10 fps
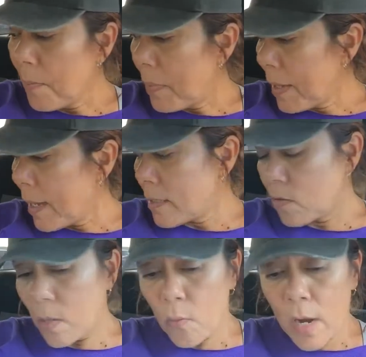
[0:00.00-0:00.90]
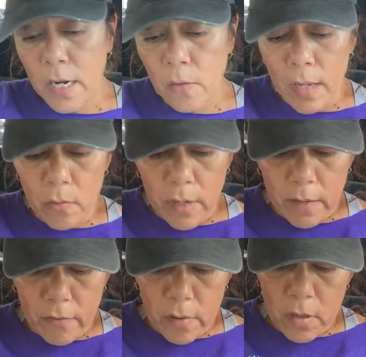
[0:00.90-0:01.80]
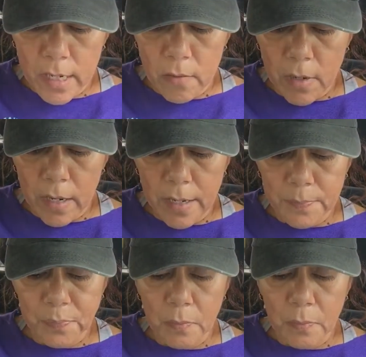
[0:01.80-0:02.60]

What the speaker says: But, so I'm walking around, whatever, looking, right?